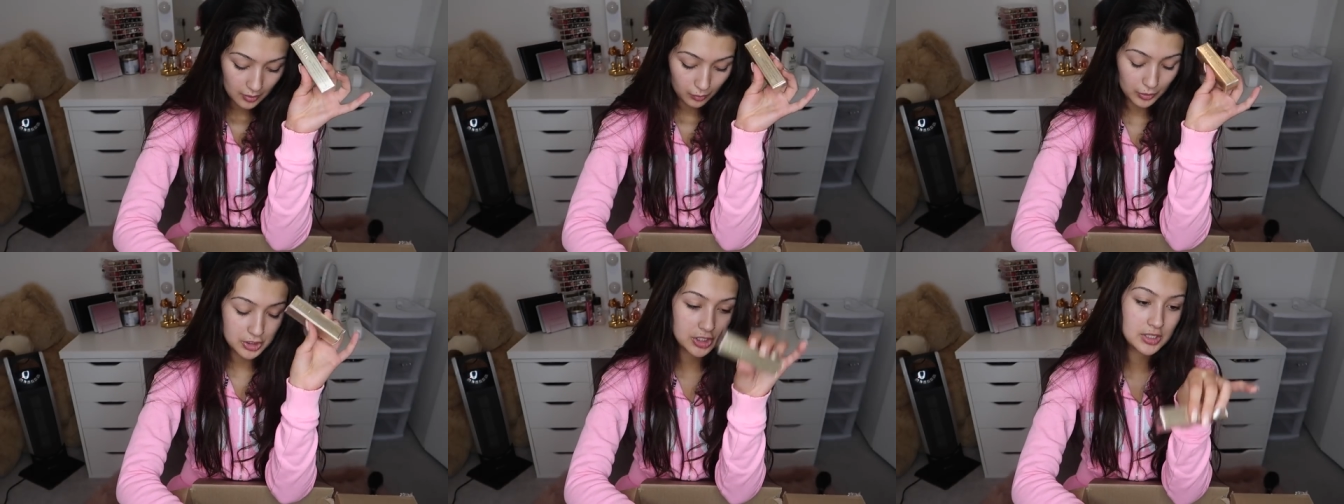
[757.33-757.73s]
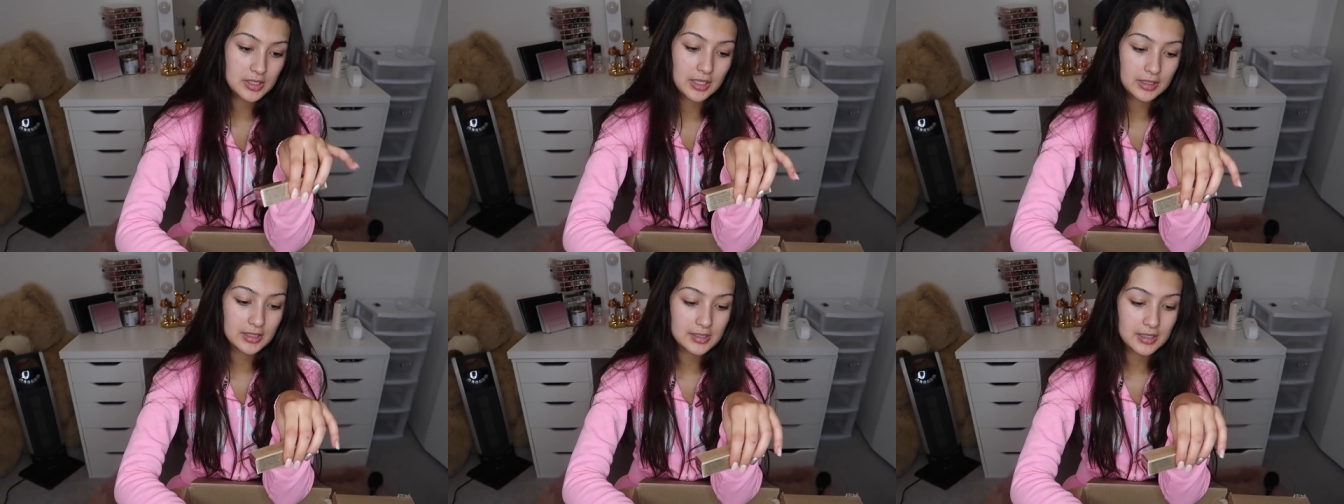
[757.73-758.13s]
which is
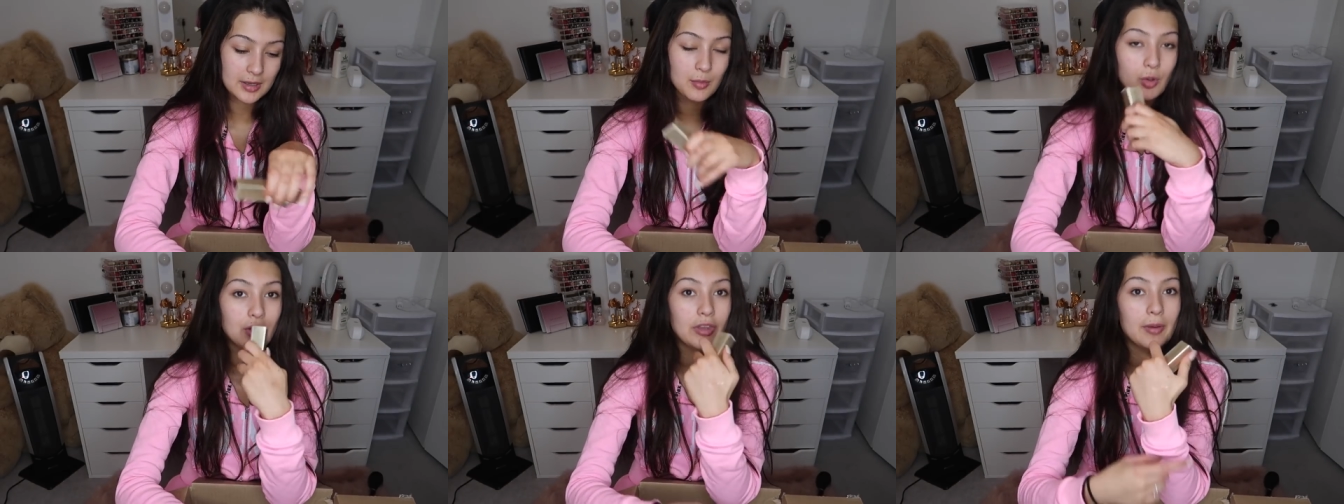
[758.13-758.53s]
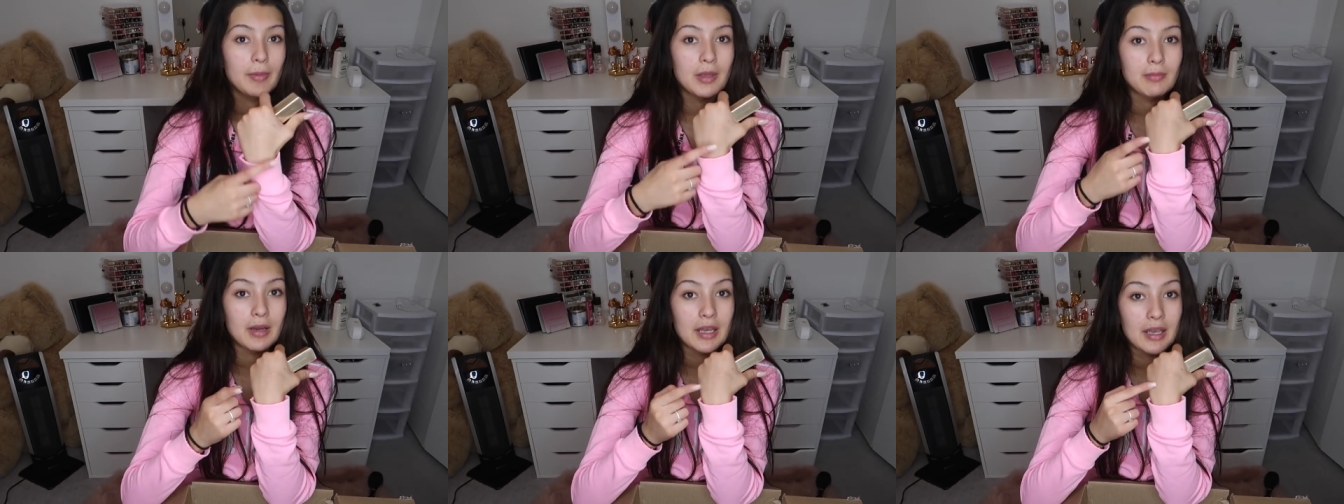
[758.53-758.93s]
like the same one that
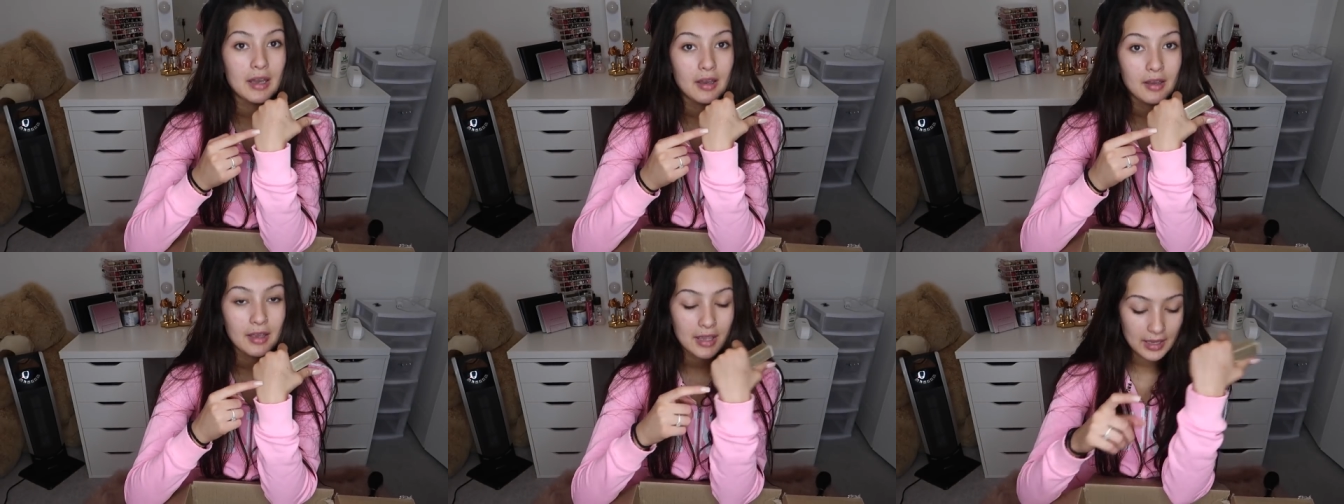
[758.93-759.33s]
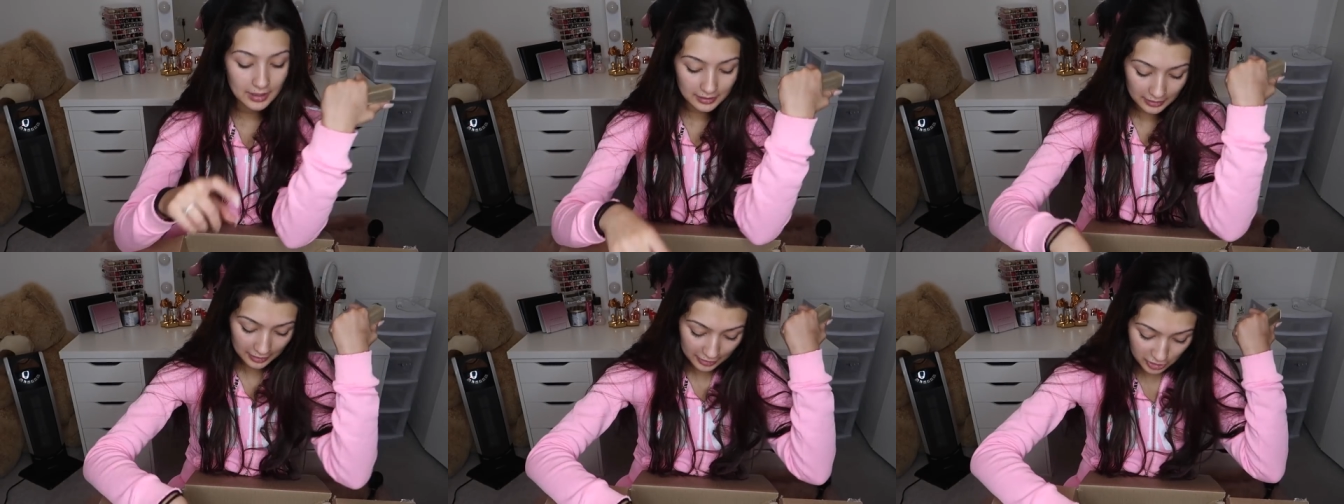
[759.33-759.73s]
made my
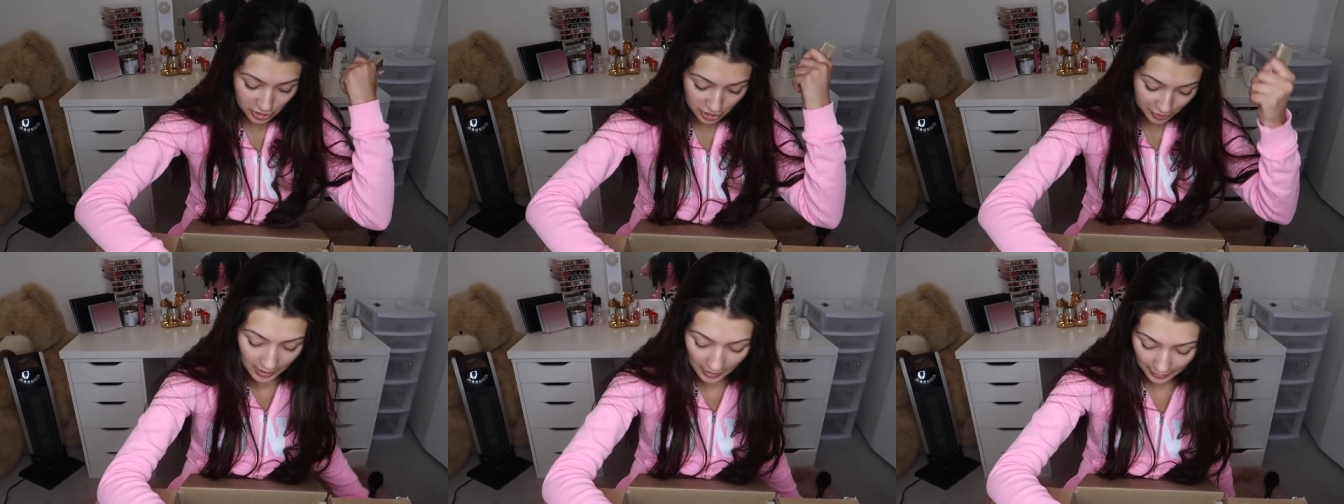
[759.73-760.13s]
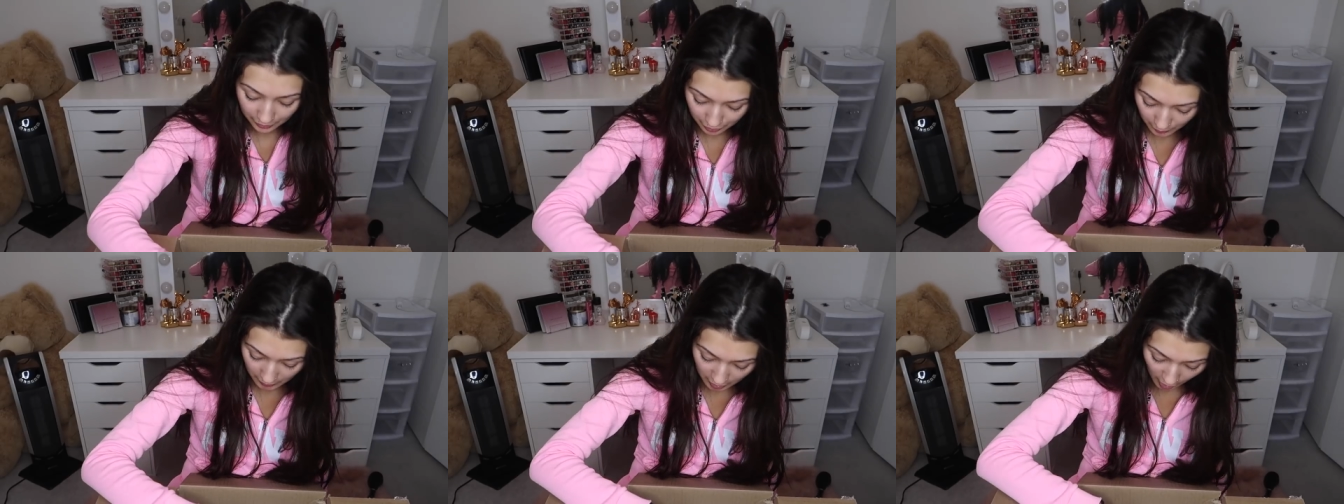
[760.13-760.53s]
hand itch. I
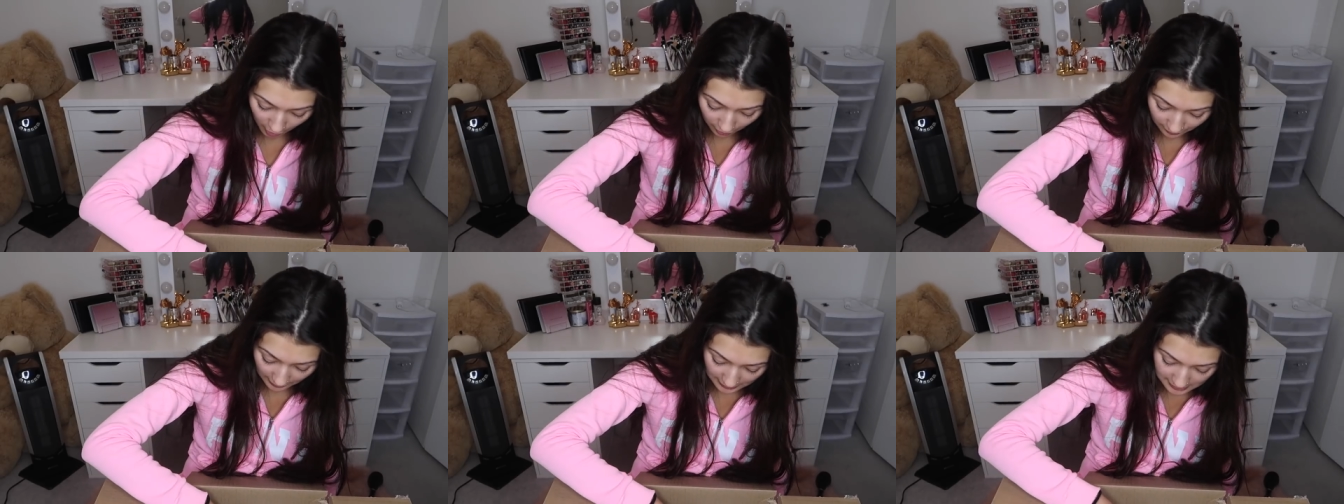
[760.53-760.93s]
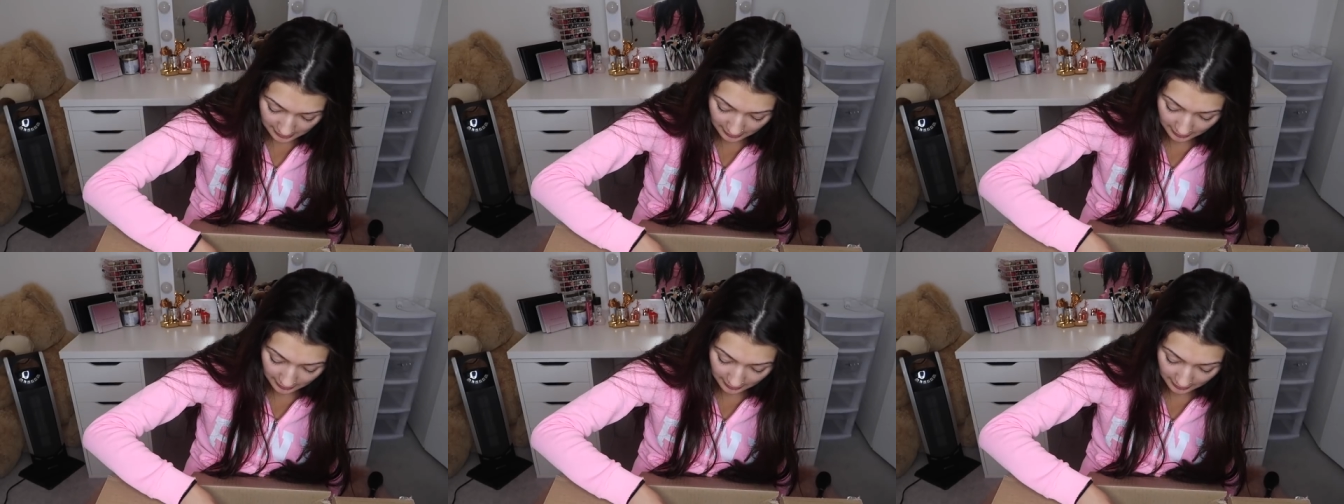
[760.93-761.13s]
don't know what color that's